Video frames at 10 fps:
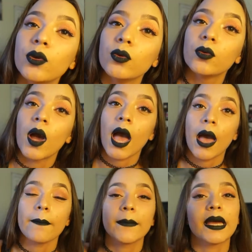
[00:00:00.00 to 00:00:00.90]
I do
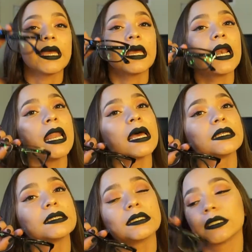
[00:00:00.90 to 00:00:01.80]
have my
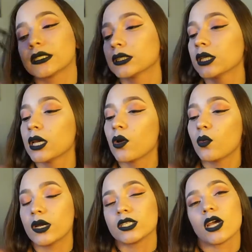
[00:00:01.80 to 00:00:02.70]
glasses,
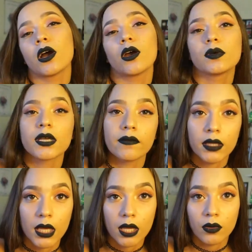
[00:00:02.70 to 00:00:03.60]
which I
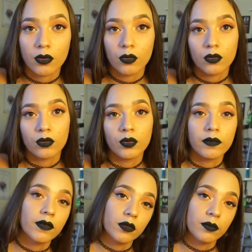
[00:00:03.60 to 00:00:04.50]
always have to get
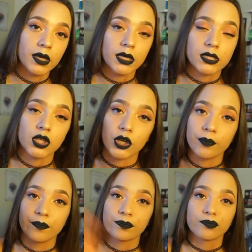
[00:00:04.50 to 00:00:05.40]
refilled
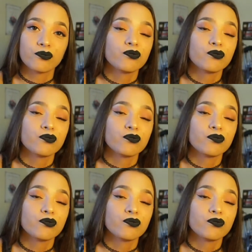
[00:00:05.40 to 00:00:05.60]
because, you know,